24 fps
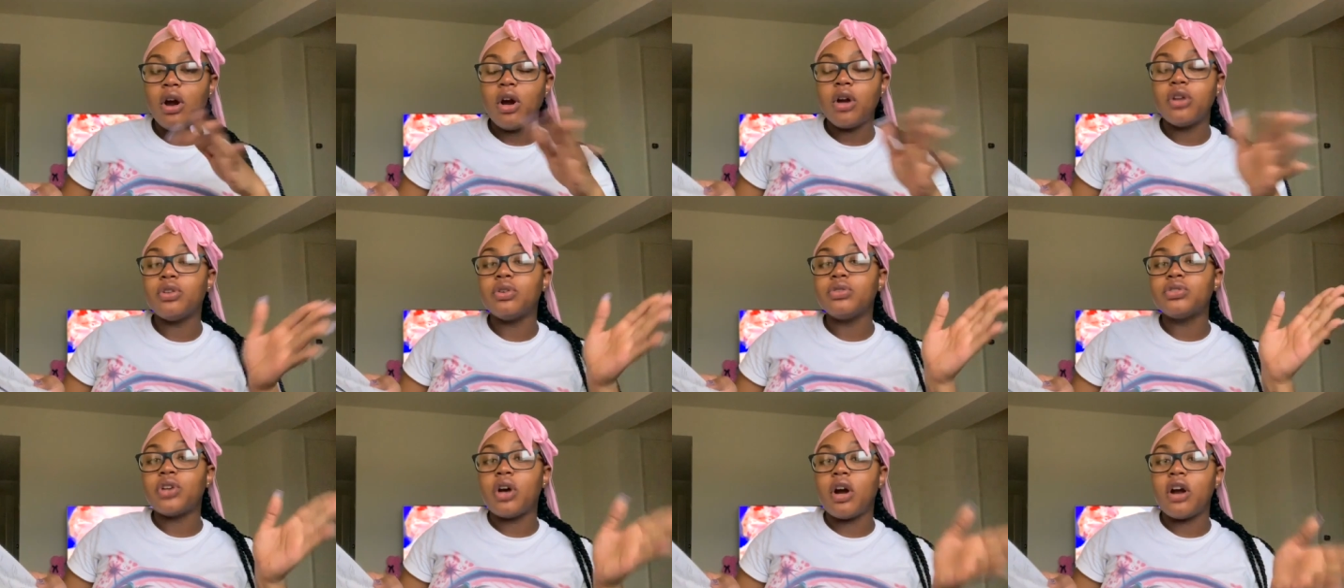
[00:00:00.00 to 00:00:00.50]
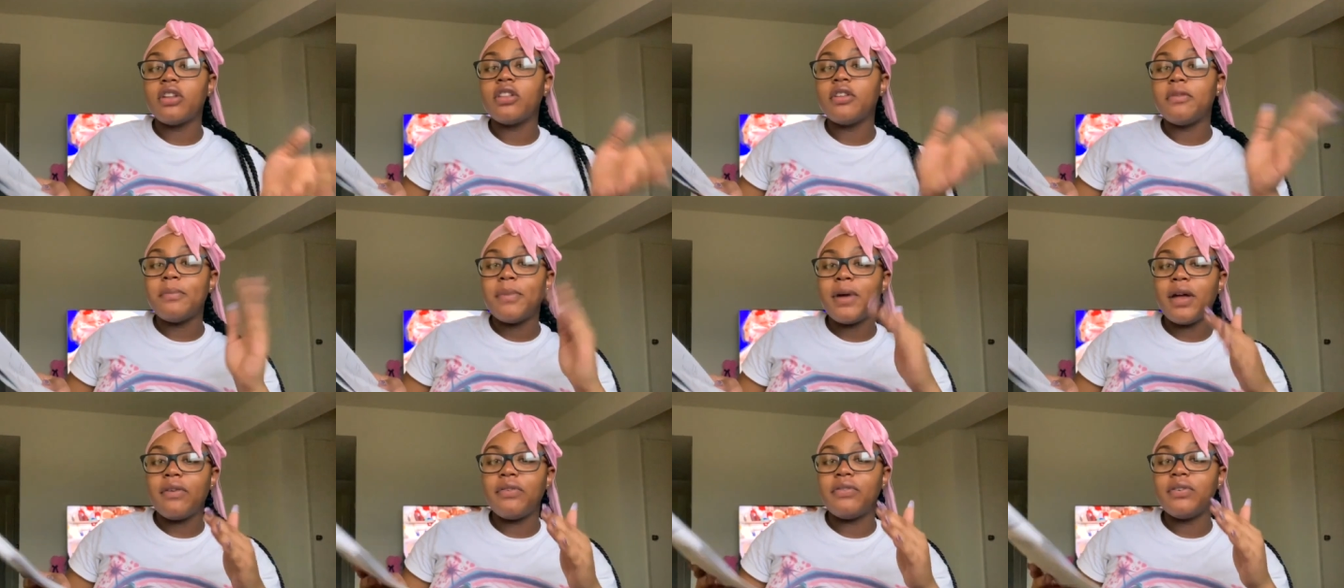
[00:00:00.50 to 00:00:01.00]
or those are the
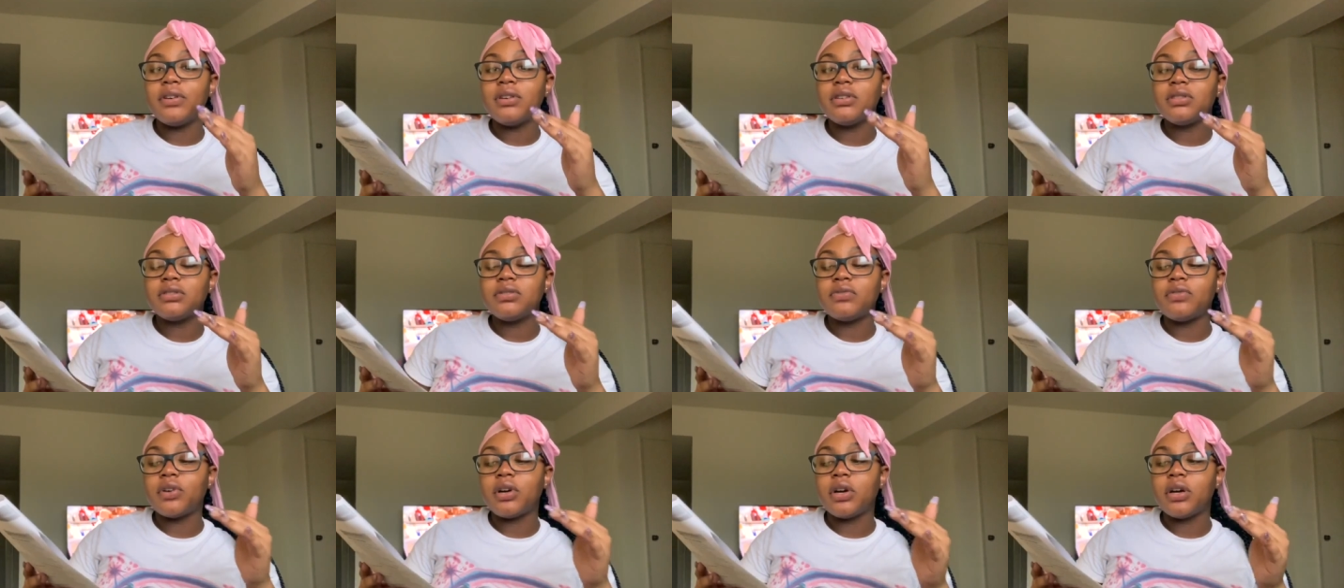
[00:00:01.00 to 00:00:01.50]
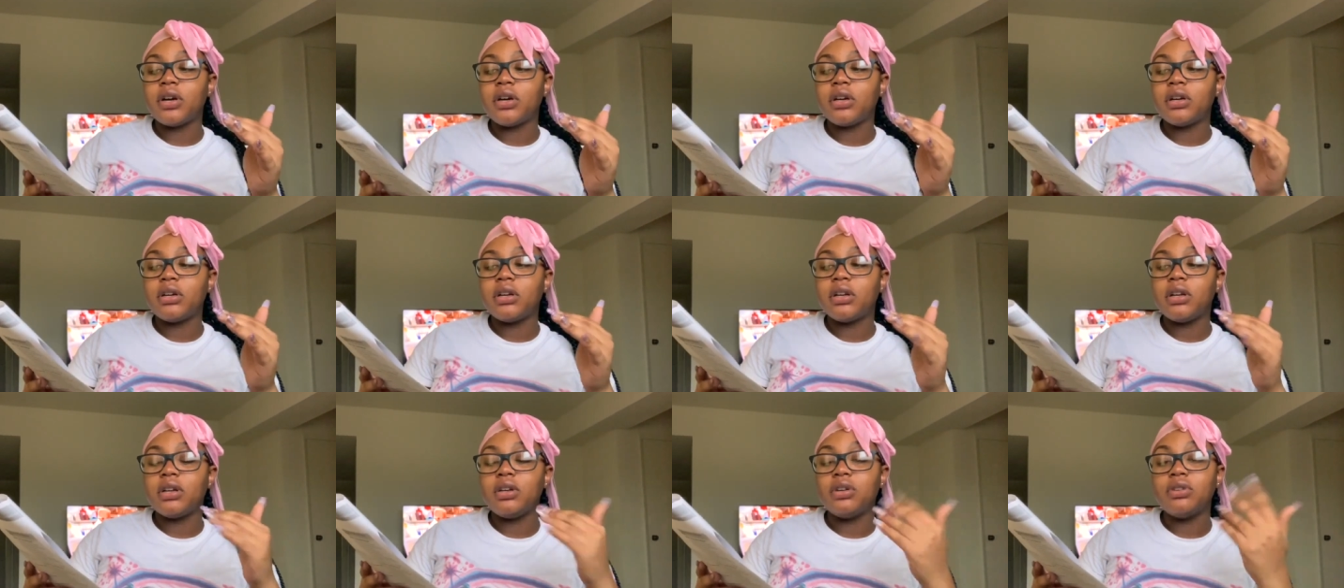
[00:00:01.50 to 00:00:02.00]
methods for
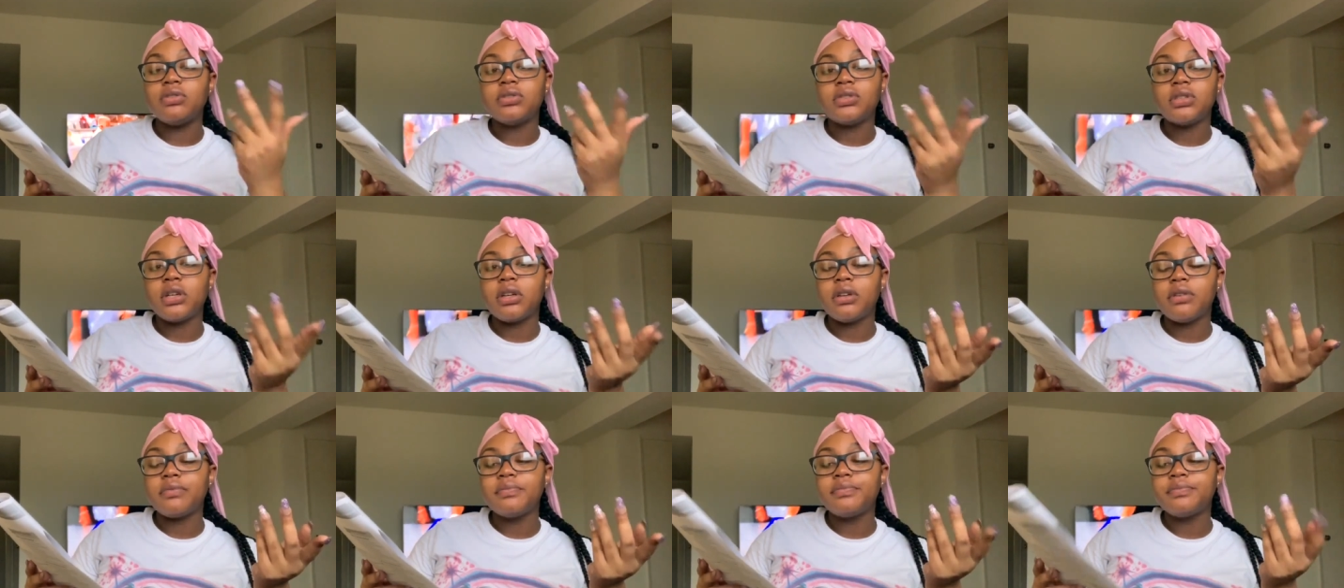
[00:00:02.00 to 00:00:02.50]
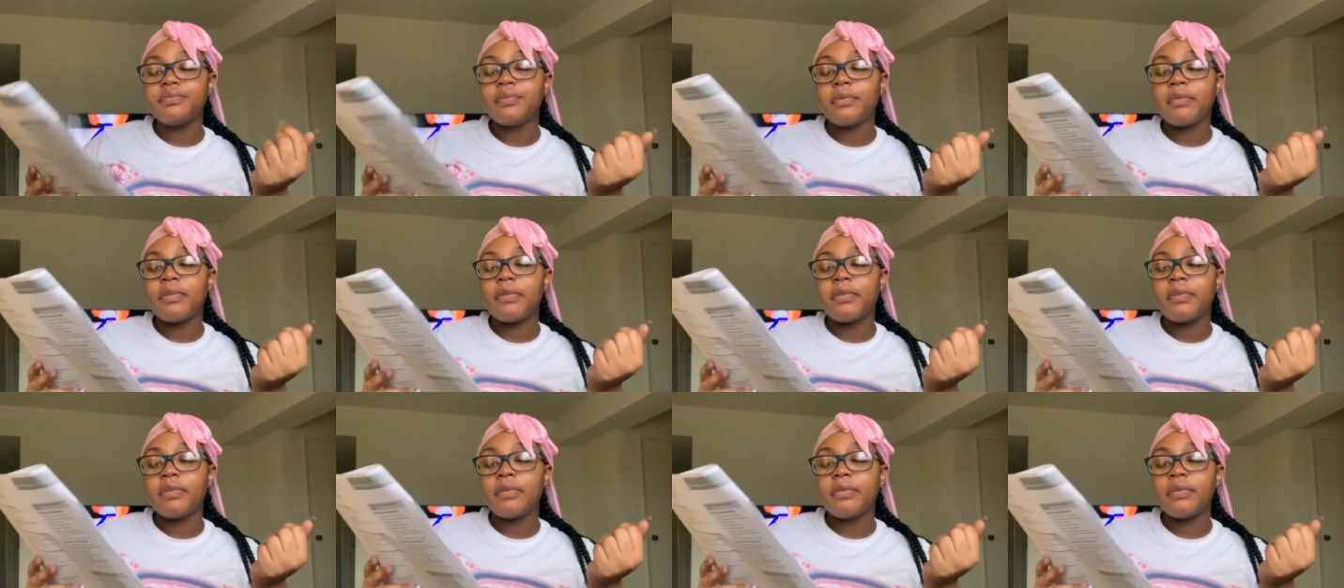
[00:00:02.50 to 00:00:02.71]
inducing you.